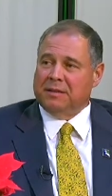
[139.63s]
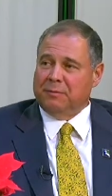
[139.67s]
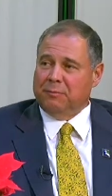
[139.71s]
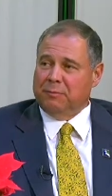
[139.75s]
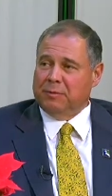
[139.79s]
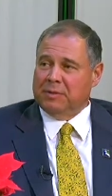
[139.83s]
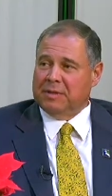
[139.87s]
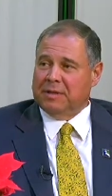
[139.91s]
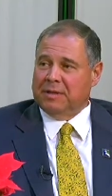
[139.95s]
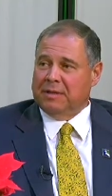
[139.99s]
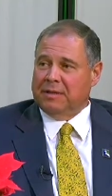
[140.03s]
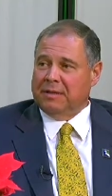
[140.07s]
He
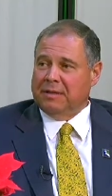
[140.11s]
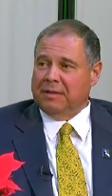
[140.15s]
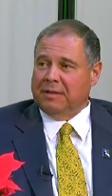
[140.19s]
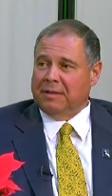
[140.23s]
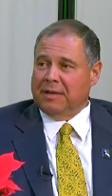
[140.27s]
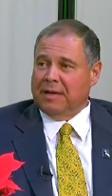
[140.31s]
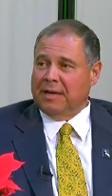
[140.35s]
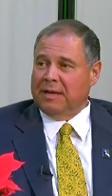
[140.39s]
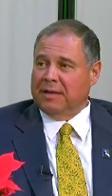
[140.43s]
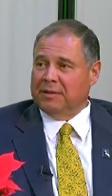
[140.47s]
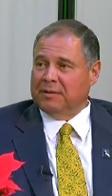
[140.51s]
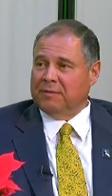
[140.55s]
was the
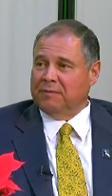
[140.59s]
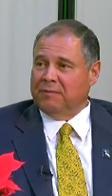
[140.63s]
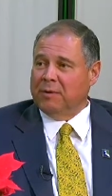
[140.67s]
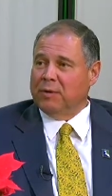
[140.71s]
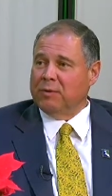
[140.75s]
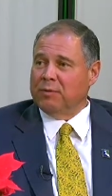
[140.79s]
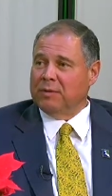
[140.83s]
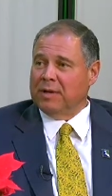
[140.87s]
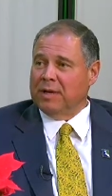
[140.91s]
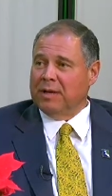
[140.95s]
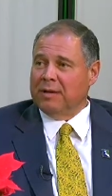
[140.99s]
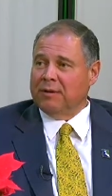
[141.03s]
highest
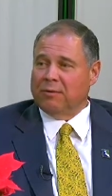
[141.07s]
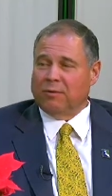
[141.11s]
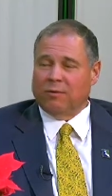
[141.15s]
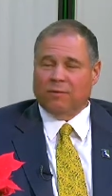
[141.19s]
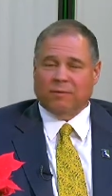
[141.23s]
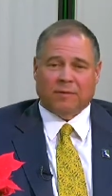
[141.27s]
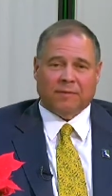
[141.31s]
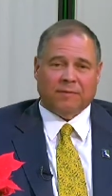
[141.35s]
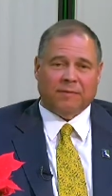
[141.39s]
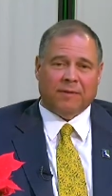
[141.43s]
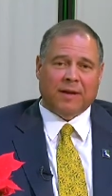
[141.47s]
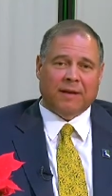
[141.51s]
vote getter,
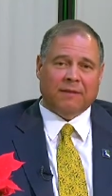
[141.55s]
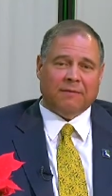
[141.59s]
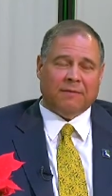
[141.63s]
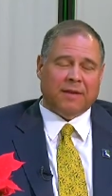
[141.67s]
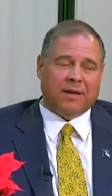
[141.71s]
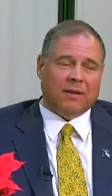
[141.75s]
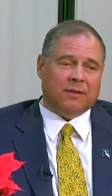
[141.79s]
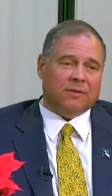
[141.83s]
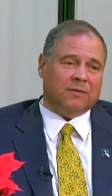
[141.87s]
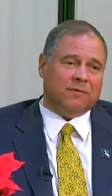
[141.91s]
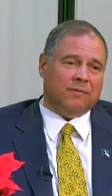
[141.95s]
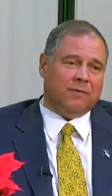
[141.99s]
over right.
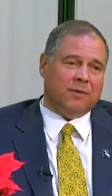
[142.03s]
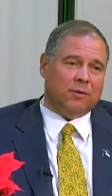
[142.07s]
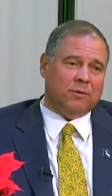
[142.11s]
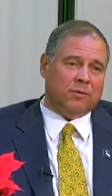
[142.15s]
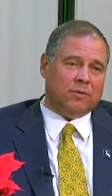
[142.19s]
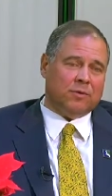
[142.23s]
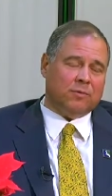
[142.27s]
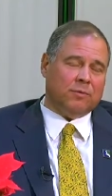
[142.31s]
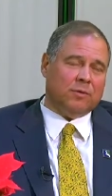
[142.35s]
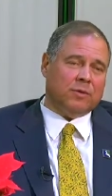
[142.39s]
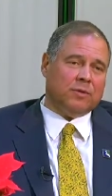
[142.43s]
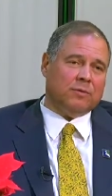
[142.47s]
5,000
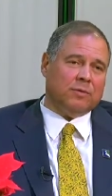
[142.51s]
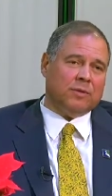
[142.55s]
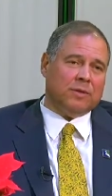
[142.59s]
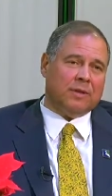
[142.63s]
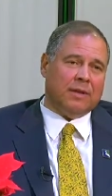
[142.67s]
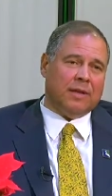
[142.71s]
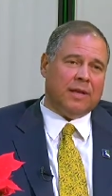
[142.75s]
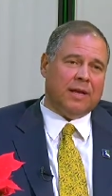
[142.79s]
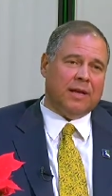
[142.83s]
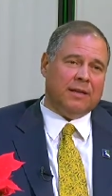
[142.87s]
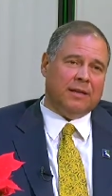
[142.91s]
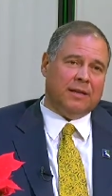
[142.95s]
votes, which was a
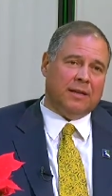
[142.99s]
lot.